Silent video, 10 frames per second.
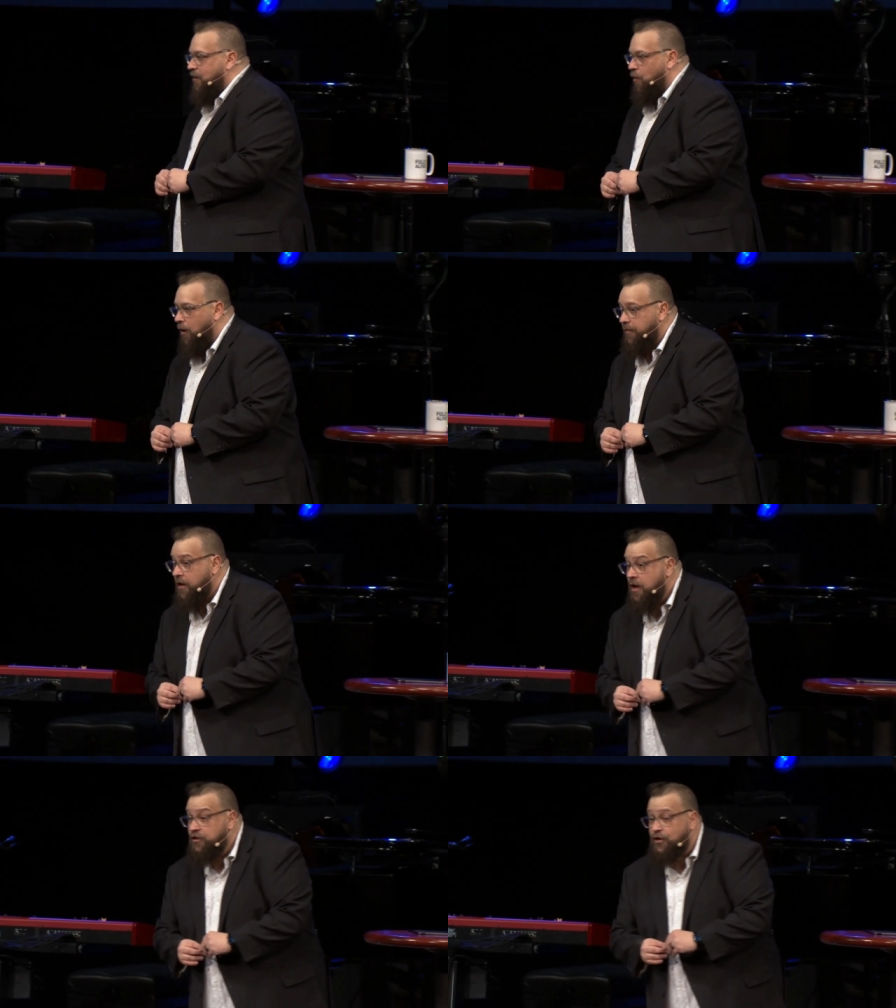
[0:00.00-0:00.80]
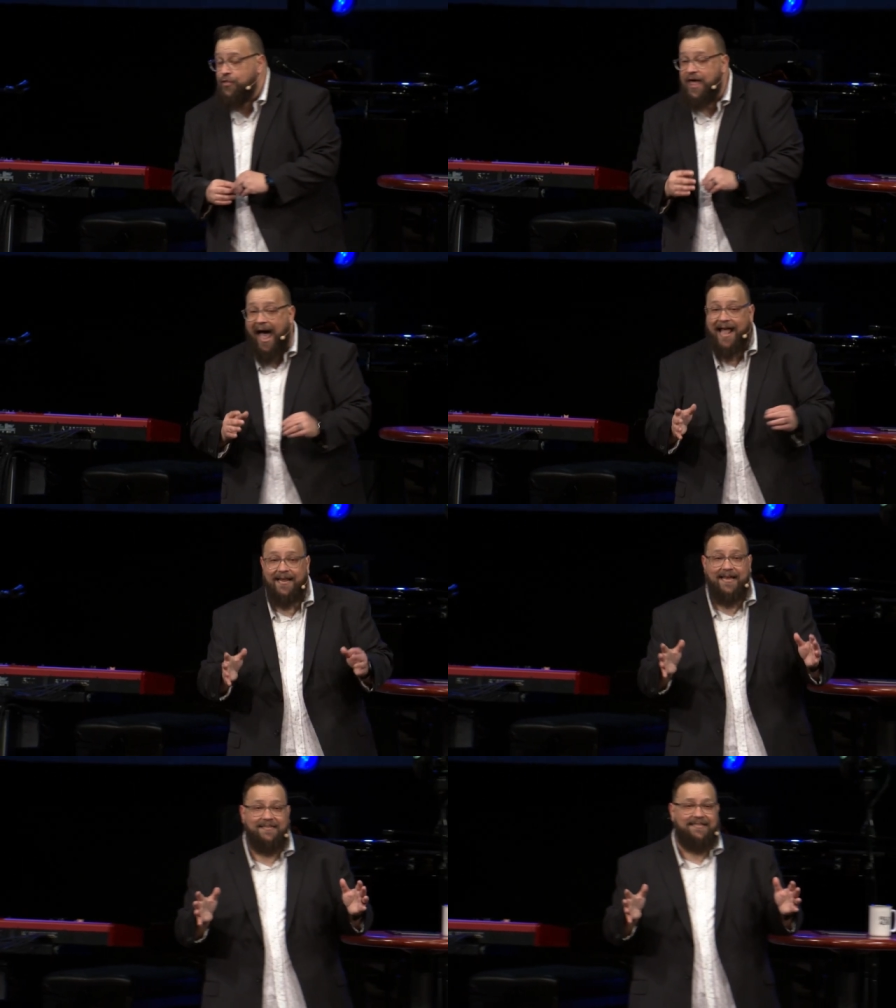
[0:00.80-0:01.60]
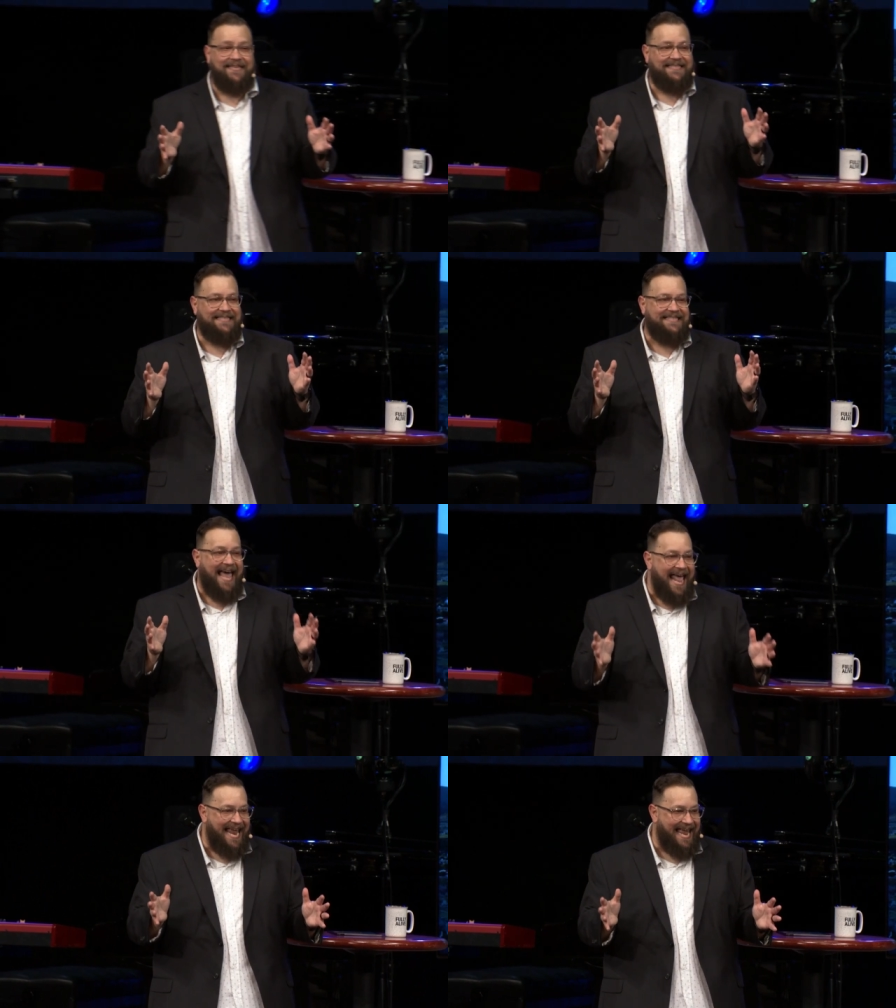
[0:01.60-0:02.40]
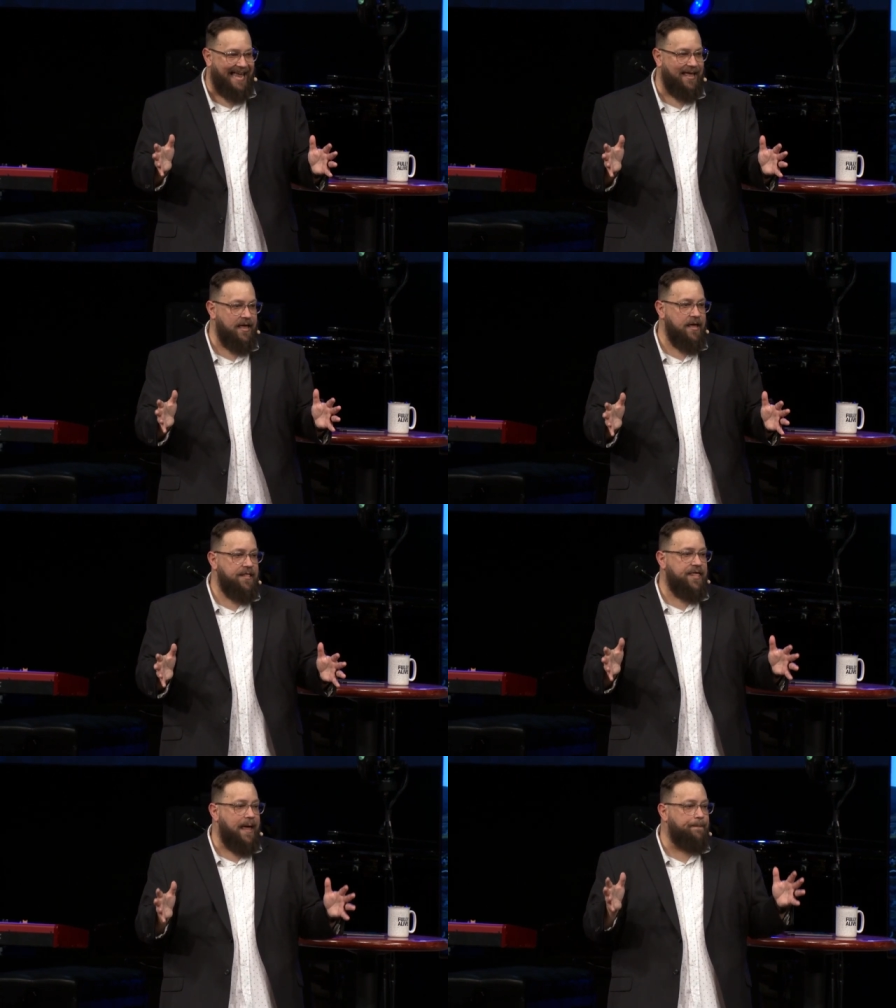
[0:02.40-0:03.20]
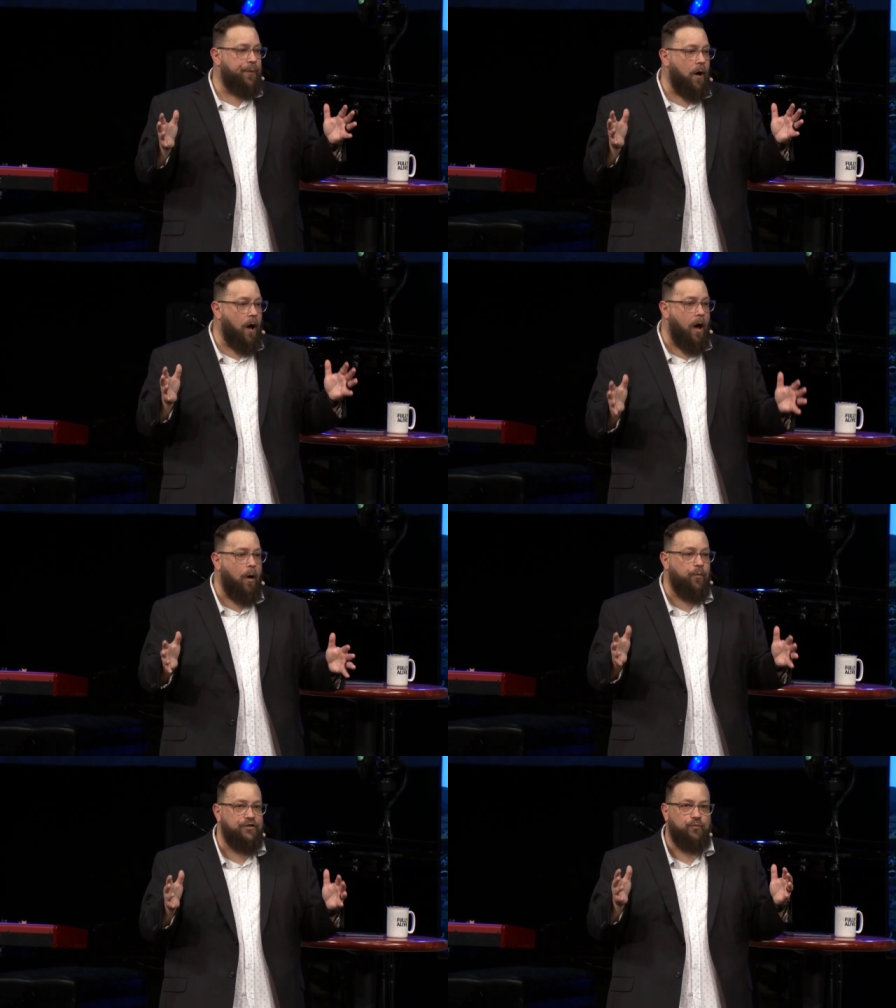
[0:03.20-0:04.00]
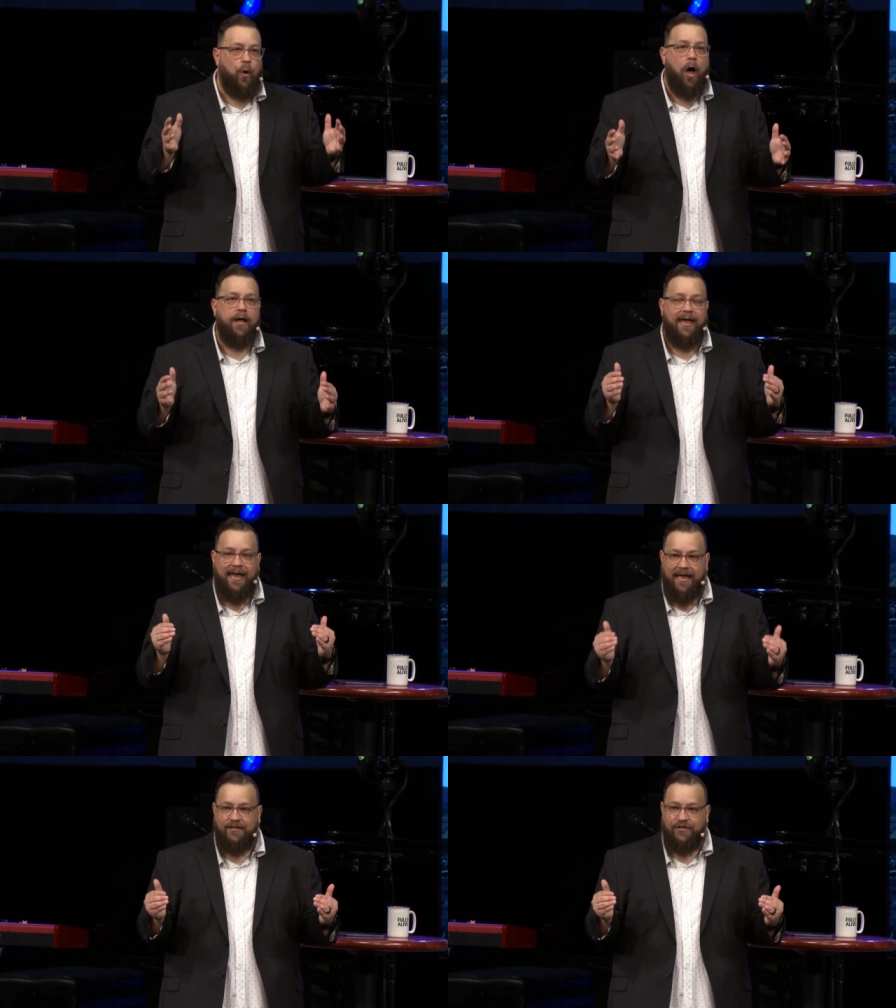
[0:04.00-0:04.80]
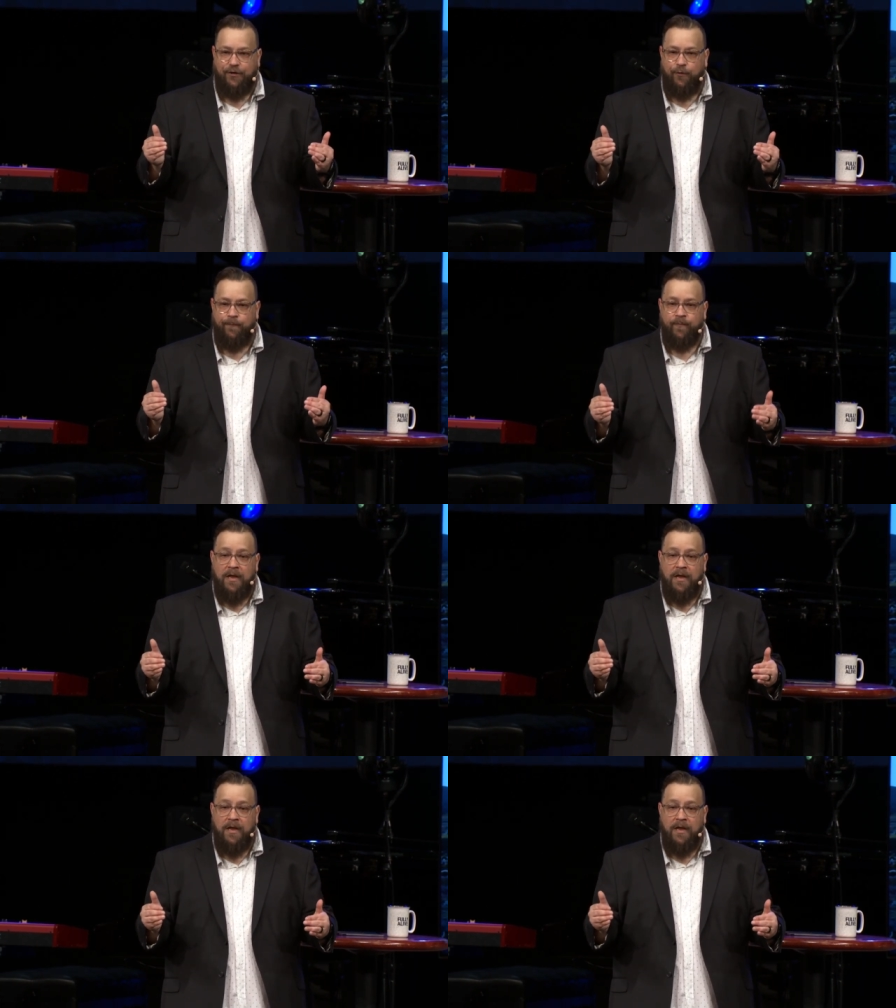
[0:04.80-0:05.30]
Corinth. So that is the setting that Paul was walking into.